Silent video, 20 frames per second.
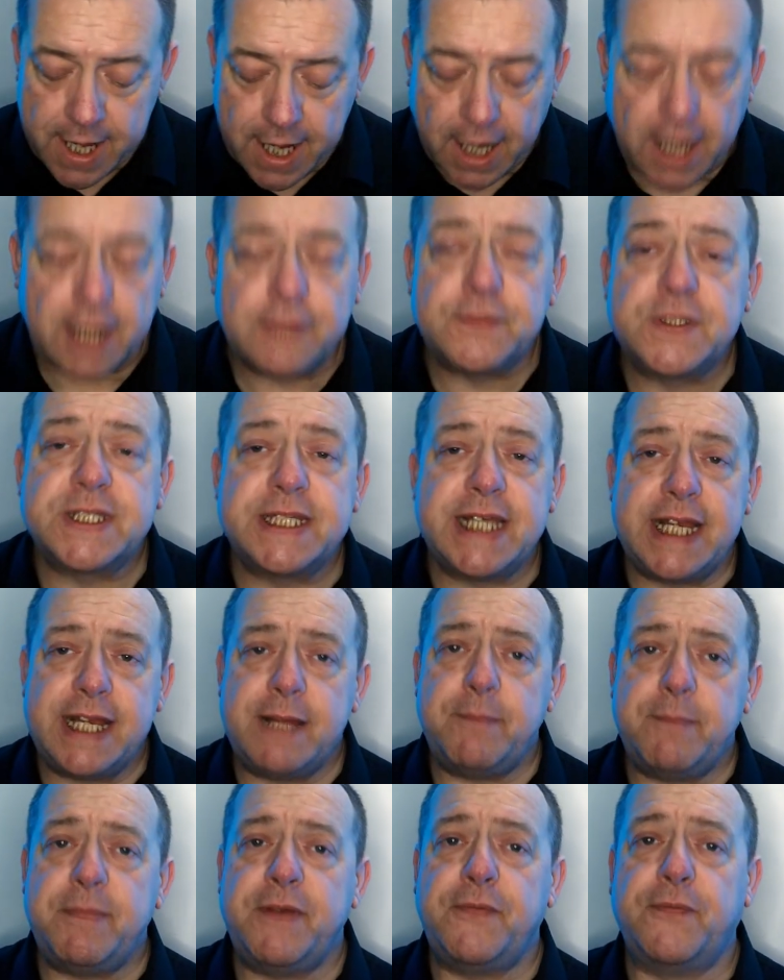I've said
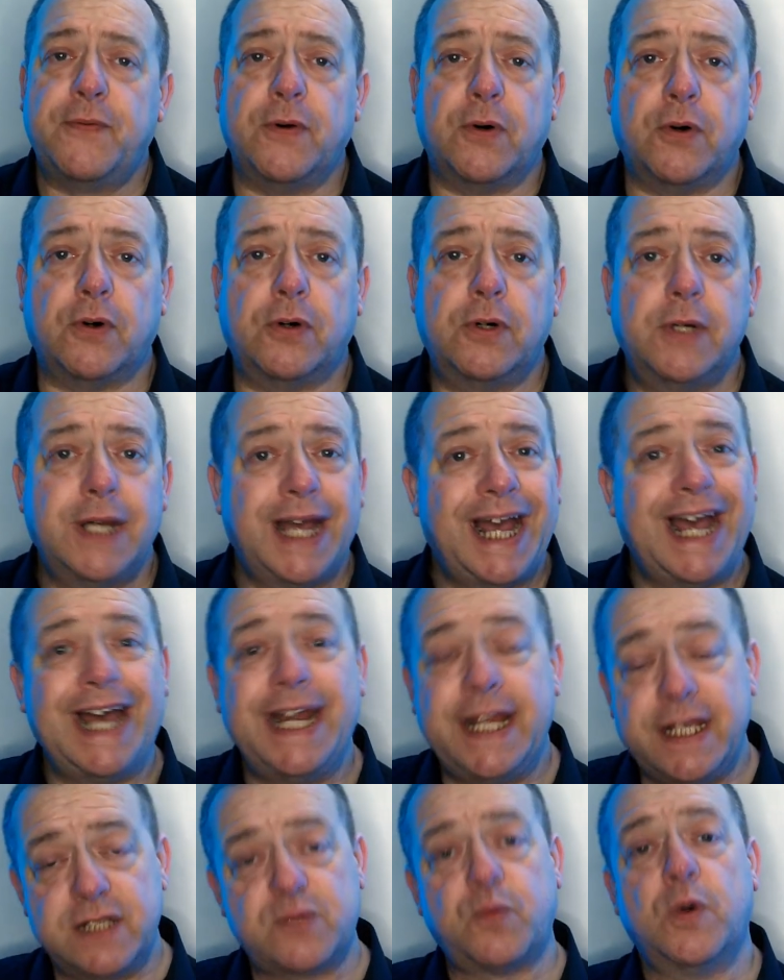it before, and
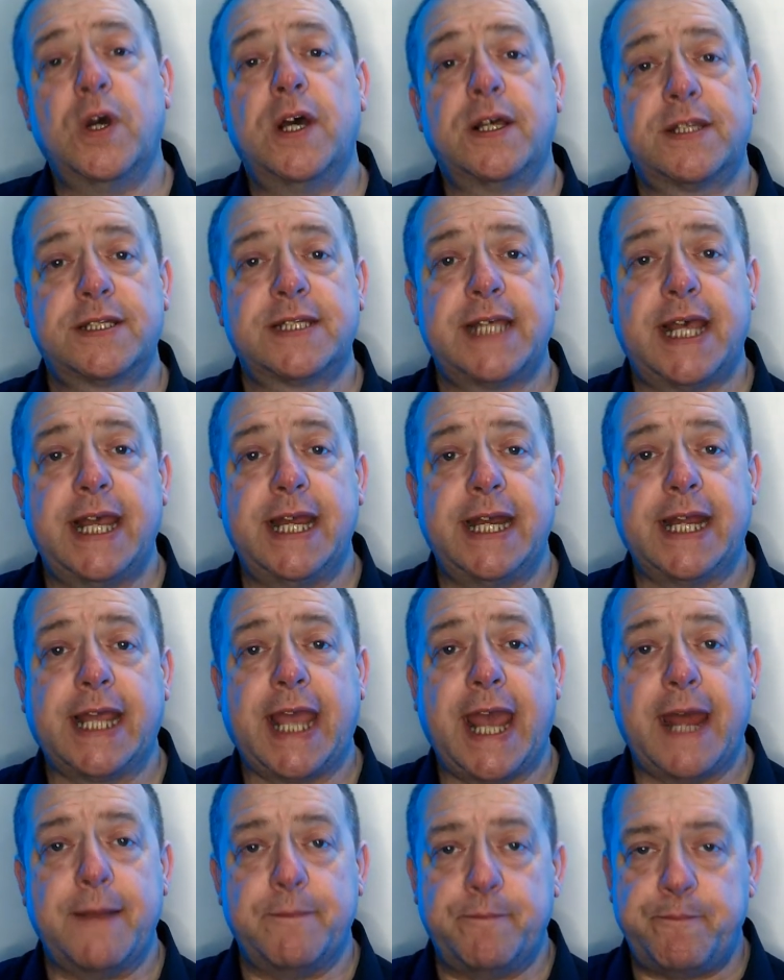it's worth saying
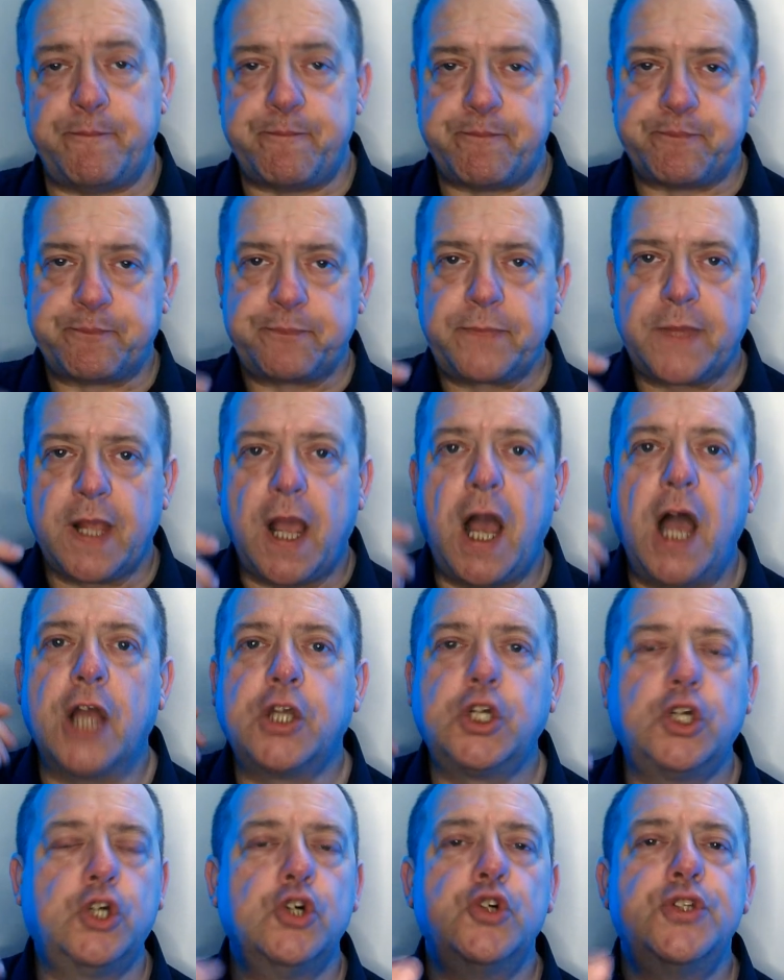again. A
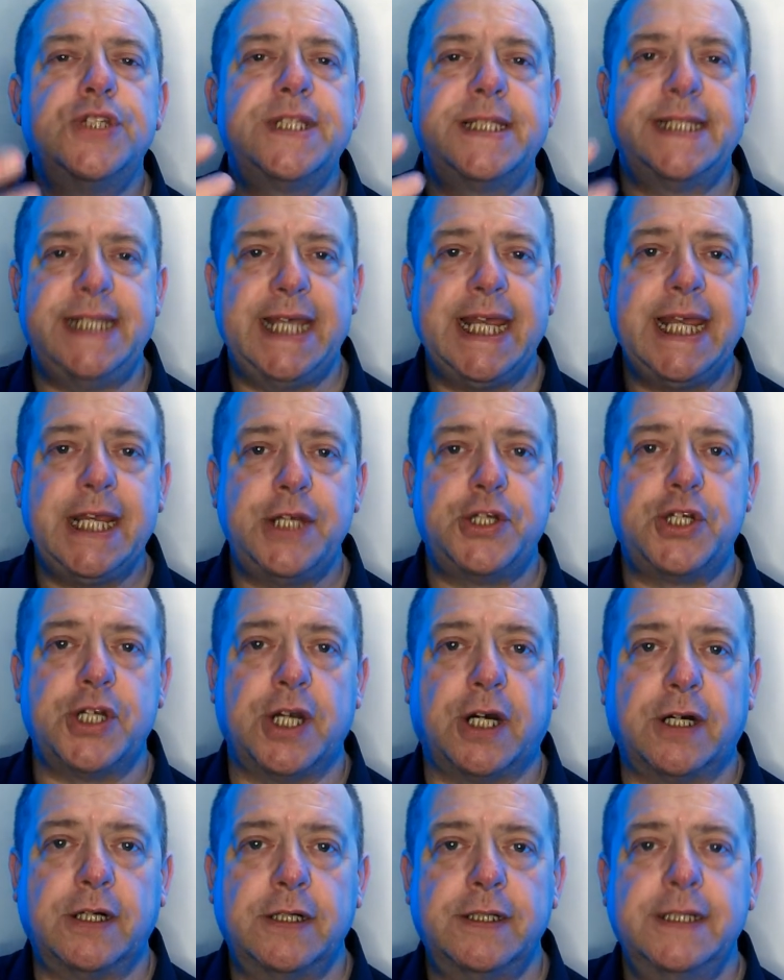good teacher
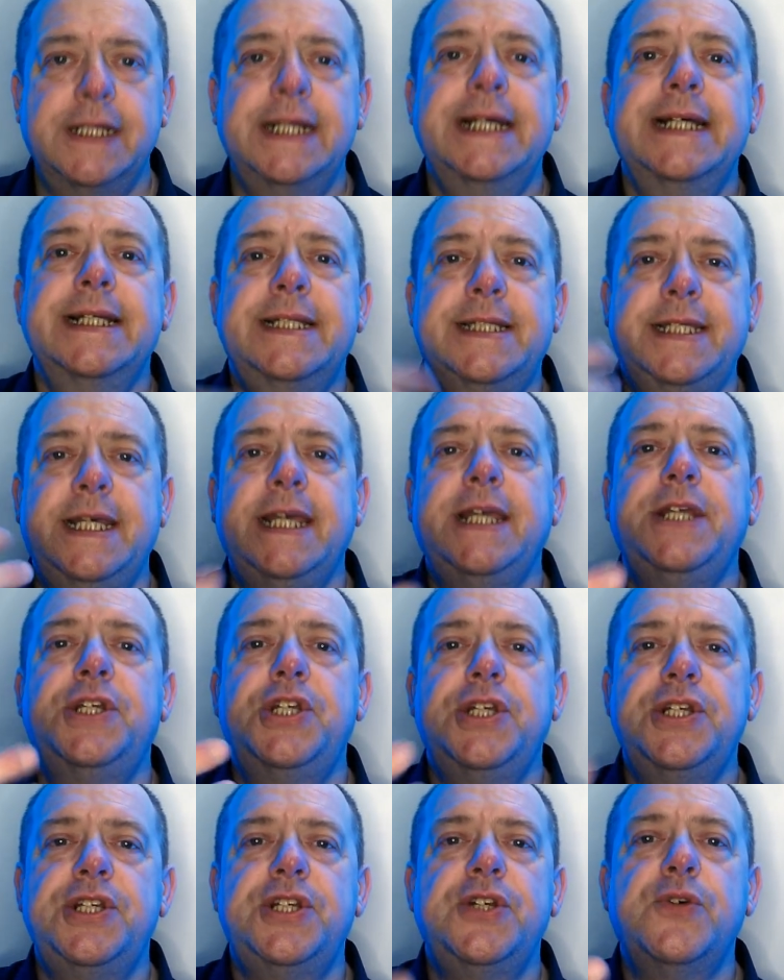
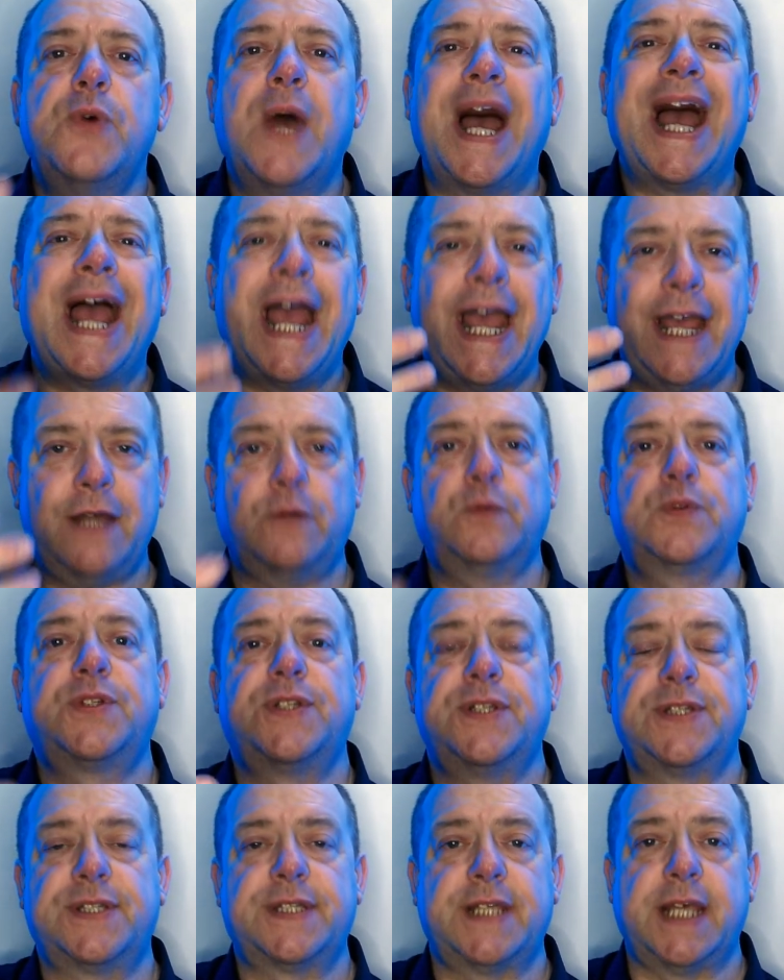teaches you how to
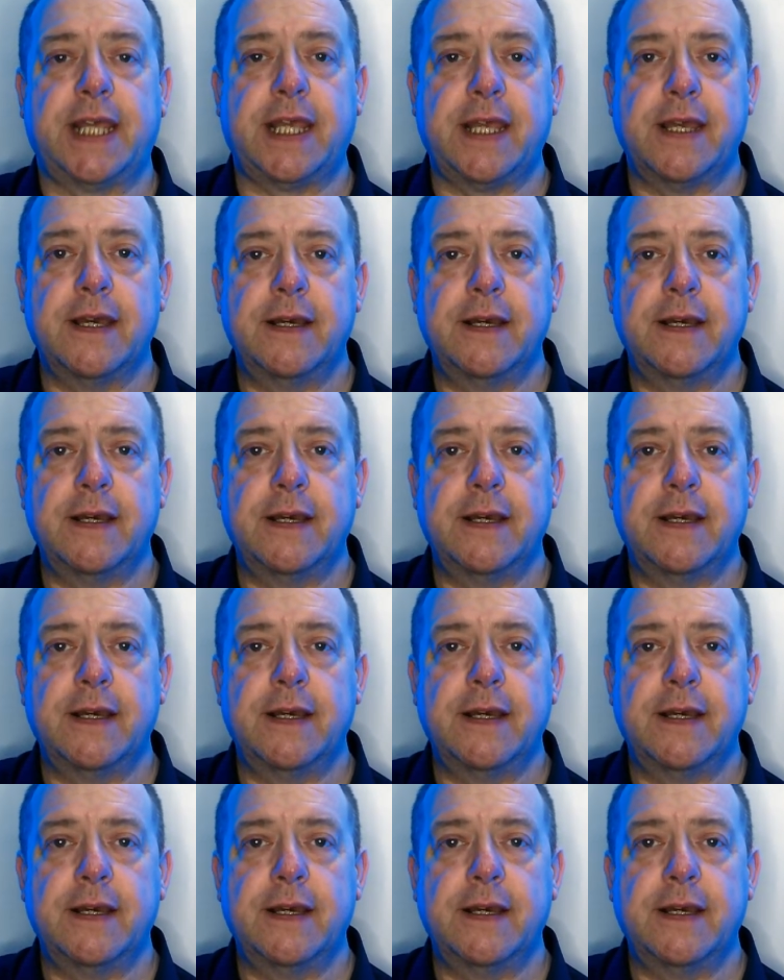see.